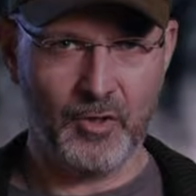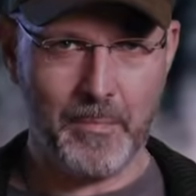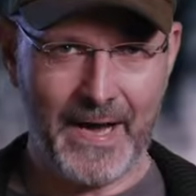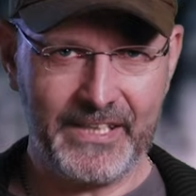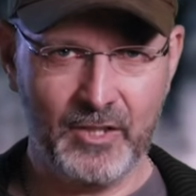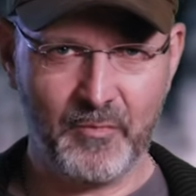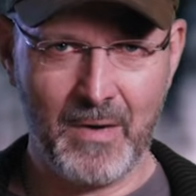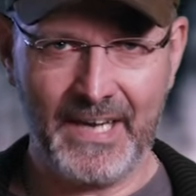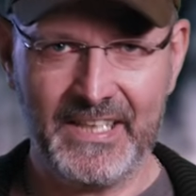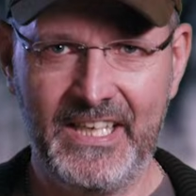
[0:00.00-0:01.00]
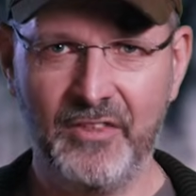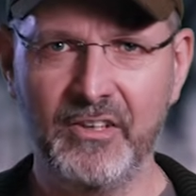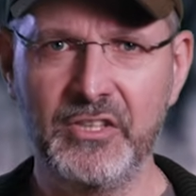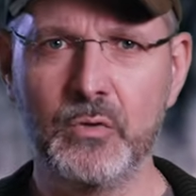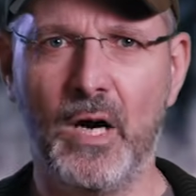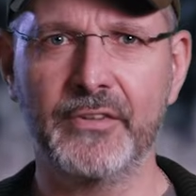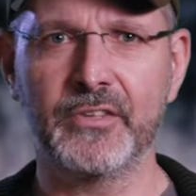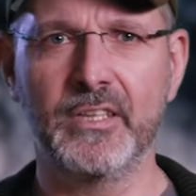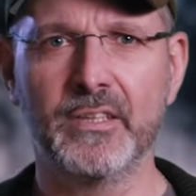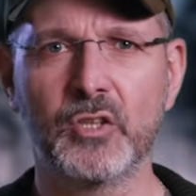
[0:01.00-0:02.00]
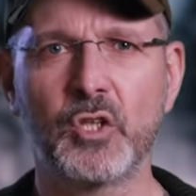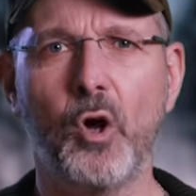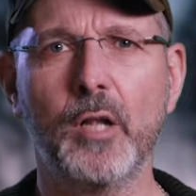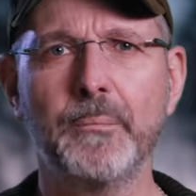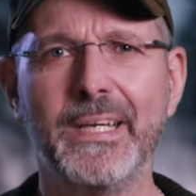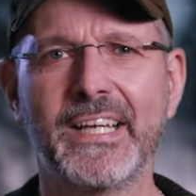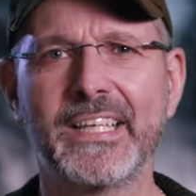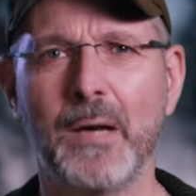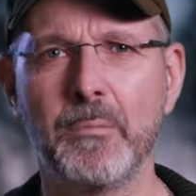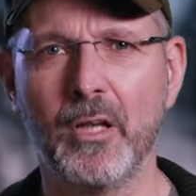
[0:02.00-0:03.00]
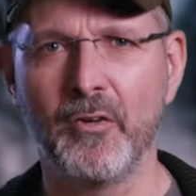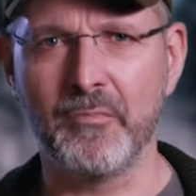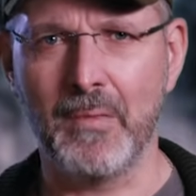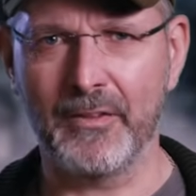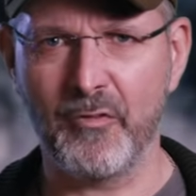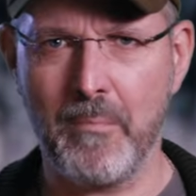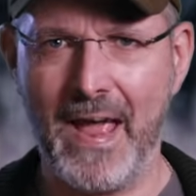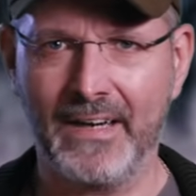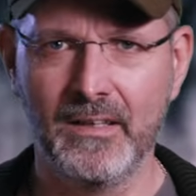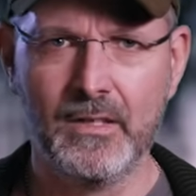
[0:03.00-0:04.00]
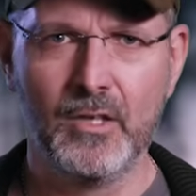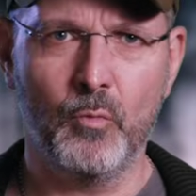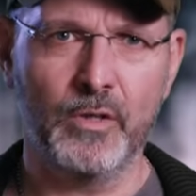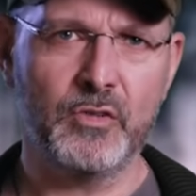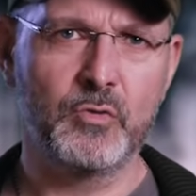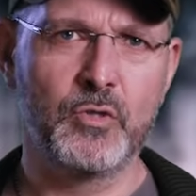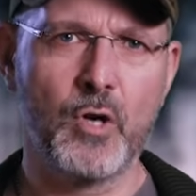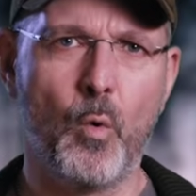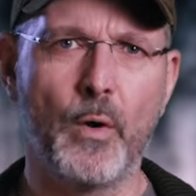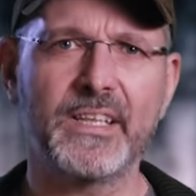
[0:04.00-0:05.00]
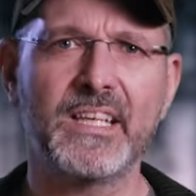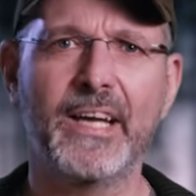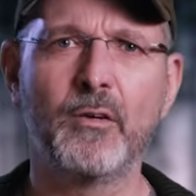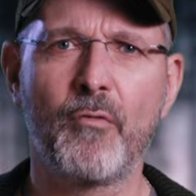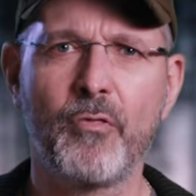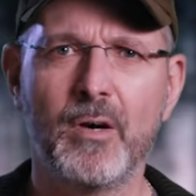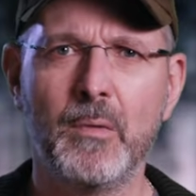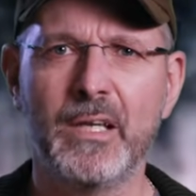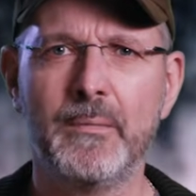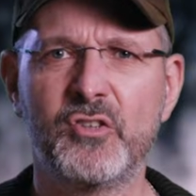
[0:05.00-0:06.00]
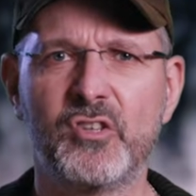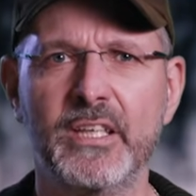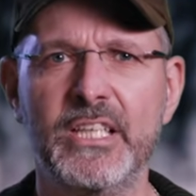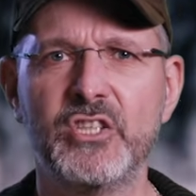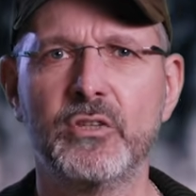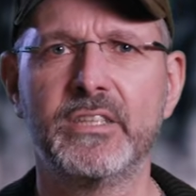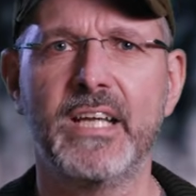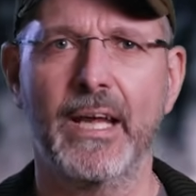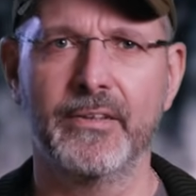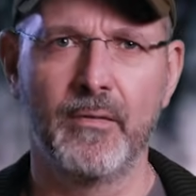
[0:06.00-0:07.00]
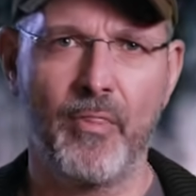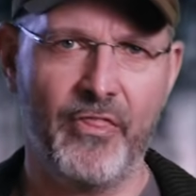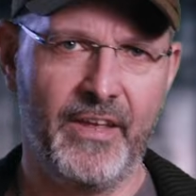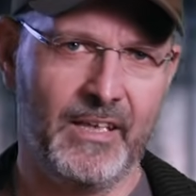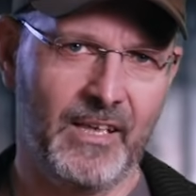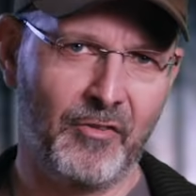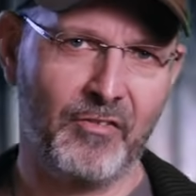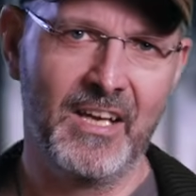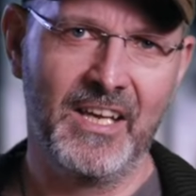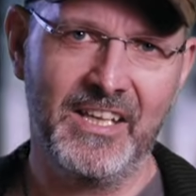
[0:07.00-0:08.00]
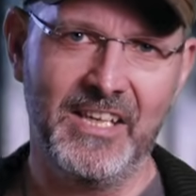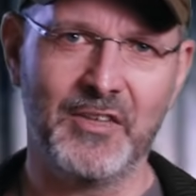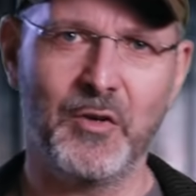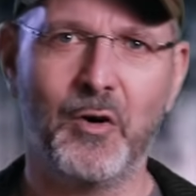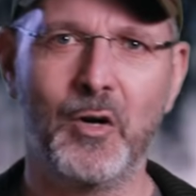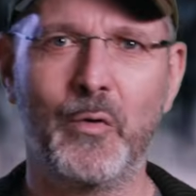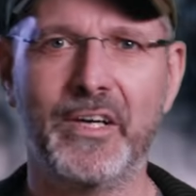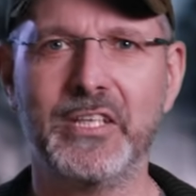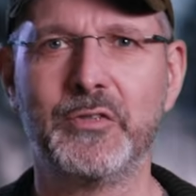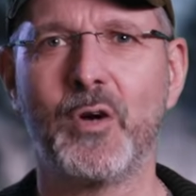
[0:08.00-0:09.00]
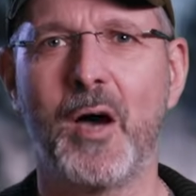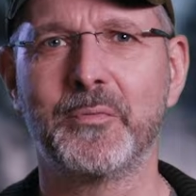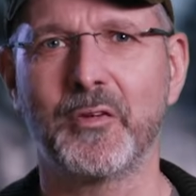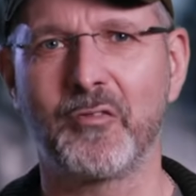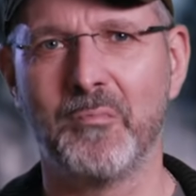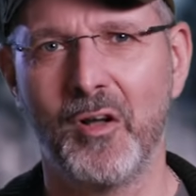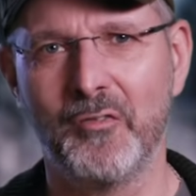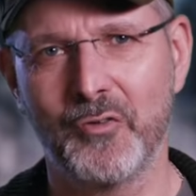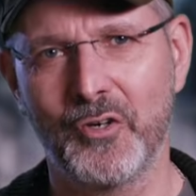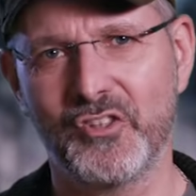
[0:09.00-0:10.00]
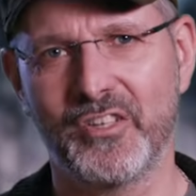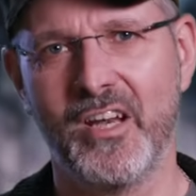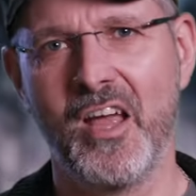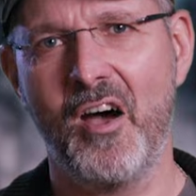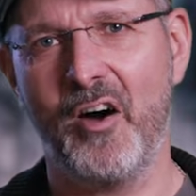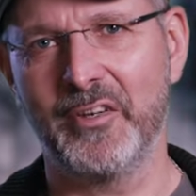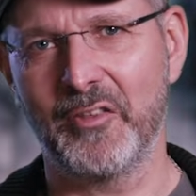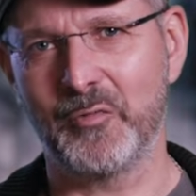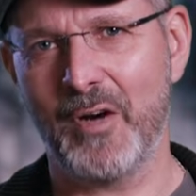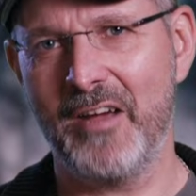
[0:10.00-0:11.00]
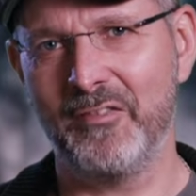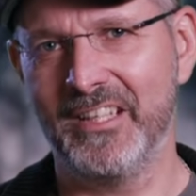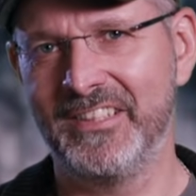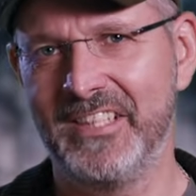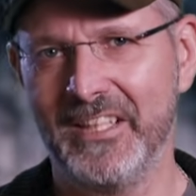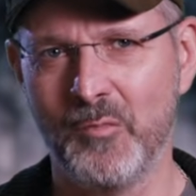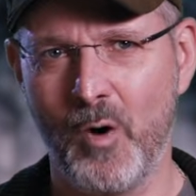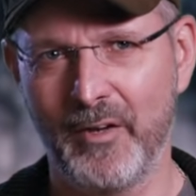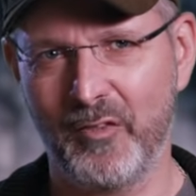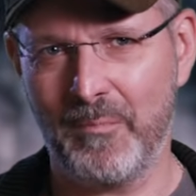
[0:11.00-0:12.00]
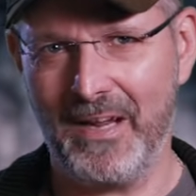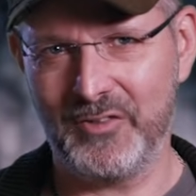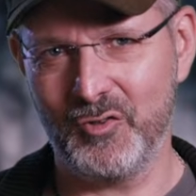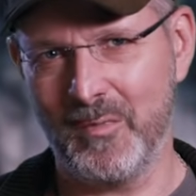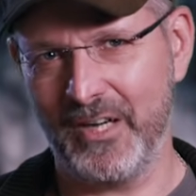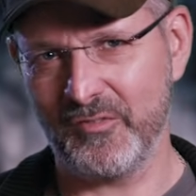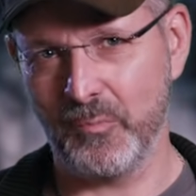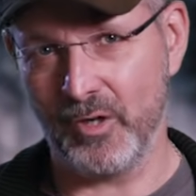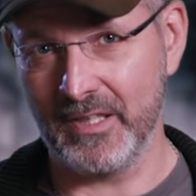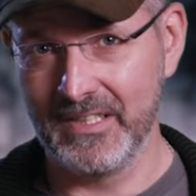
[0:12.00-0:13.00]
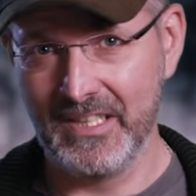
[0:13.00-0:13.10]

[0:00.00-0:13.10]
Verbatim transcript: buddy of mine, he's a new hunter, called me a couple of months back. Wanted to know what kind of thermal imager he should get. Thing is, he had already dropped a small fortune on his rival and didn't want to spend too much more.